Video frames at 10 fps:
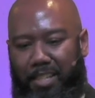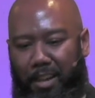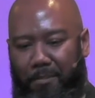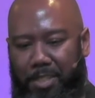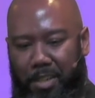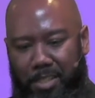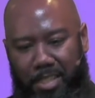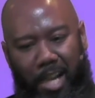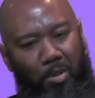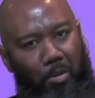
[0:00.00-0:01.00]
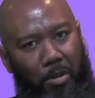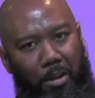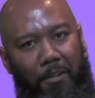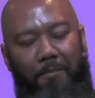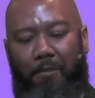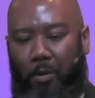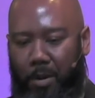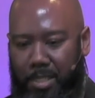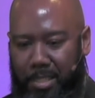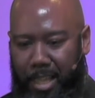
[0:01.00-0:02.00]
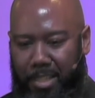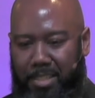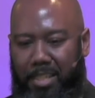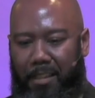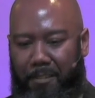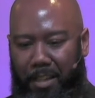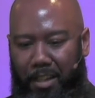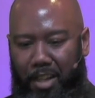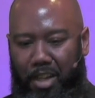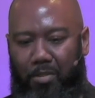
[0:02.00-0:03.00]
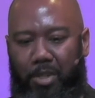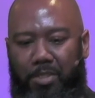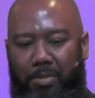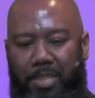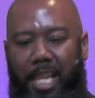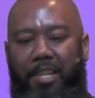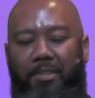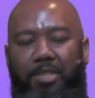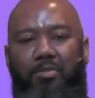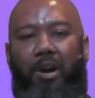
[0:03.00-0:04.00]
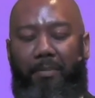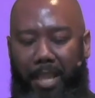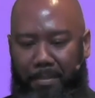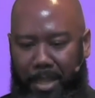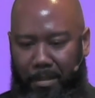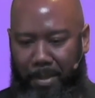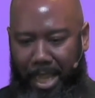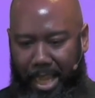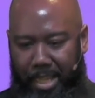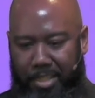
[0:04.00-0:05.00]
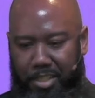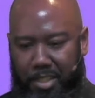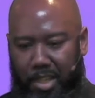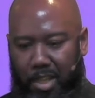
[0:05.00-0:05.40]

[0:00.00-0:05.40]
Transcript: dovechurch.org forward slash giving, which will take you to our PayPal page.